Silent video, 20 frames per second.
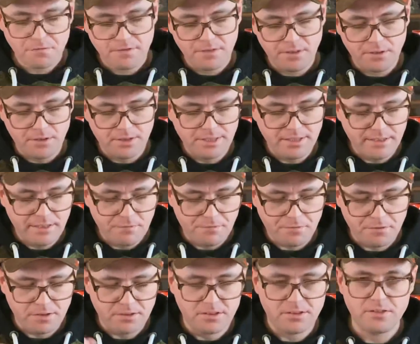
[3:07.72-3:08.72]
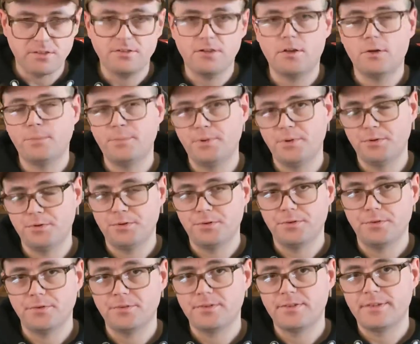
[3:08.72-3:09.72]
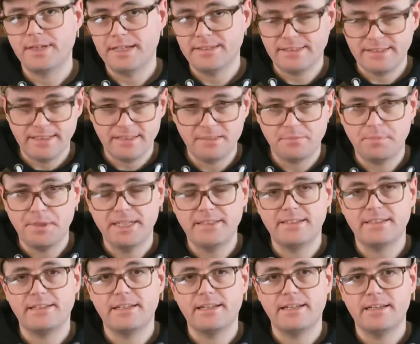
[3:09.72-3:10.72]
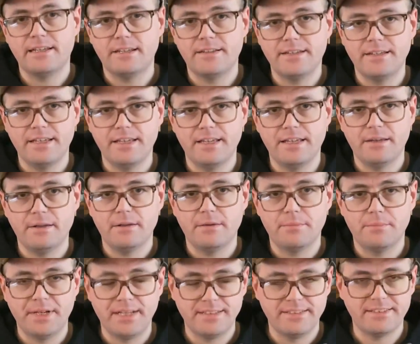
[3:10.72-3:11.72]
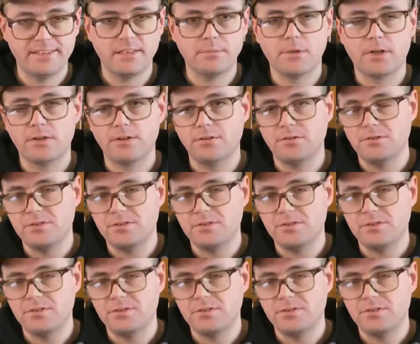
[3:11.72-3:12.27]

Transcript: the only difference, no Bluetooth. That is basically the basic model.